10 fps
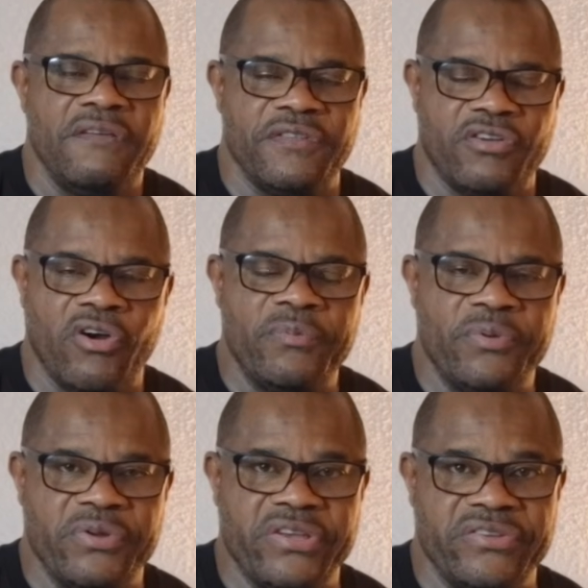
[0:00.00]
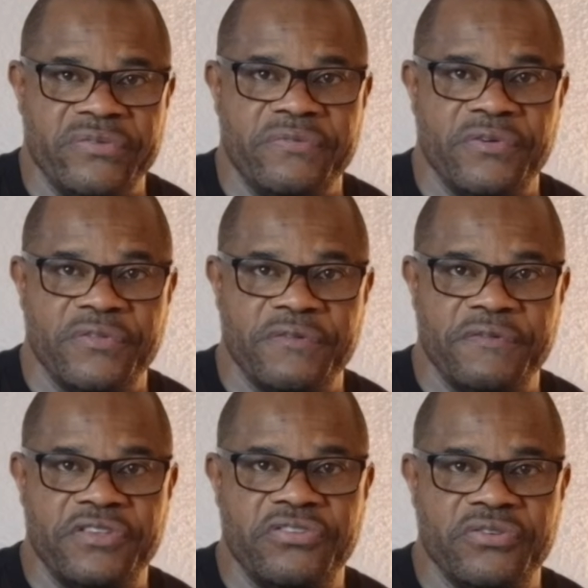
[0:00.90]
the chord progression for the
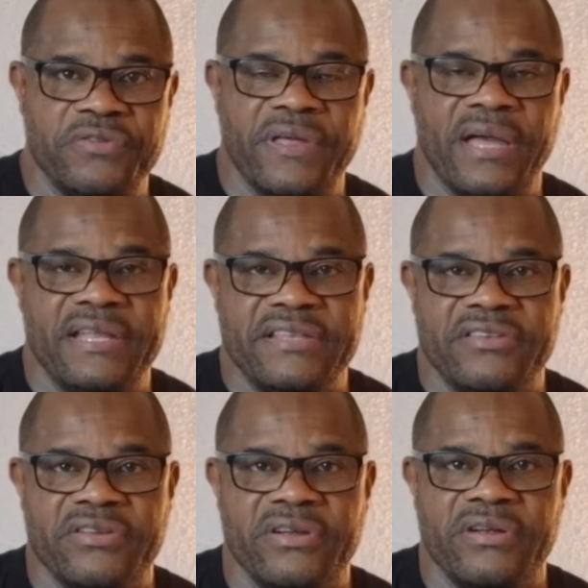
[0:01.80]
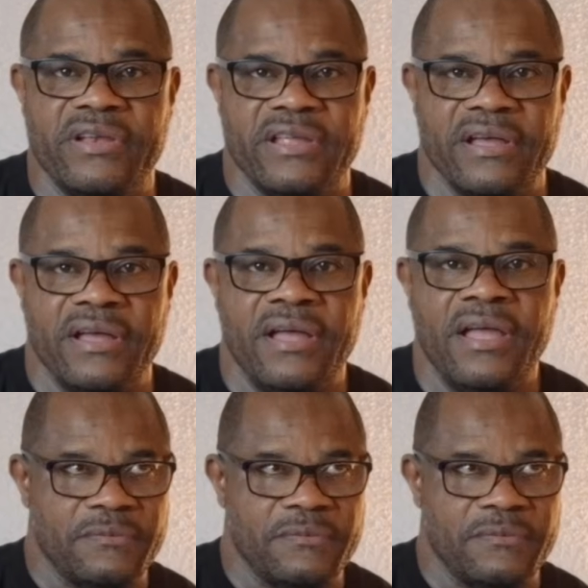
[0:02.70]
video that I did earlier.